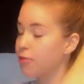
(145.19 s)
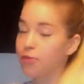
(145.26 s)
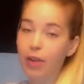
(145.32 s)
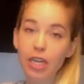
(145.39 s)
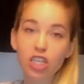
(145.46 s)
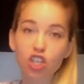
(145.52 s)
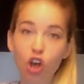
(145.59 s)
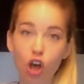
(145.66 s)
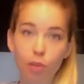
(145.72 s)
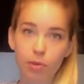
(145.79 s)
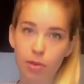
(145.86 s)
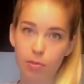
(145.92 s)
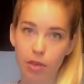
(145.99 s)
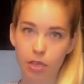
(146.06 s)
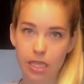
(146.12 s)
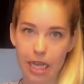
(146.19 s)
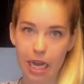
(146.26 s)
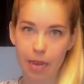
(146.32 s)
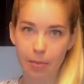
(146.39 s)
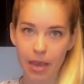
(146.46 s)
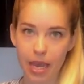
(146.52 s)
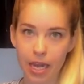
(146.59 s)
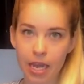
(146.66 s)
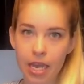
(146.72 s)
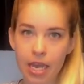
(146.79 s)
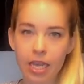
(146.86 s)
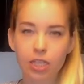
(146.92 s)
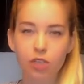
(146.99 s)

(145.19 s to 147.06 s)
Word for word: fresh almond milk that I made. It's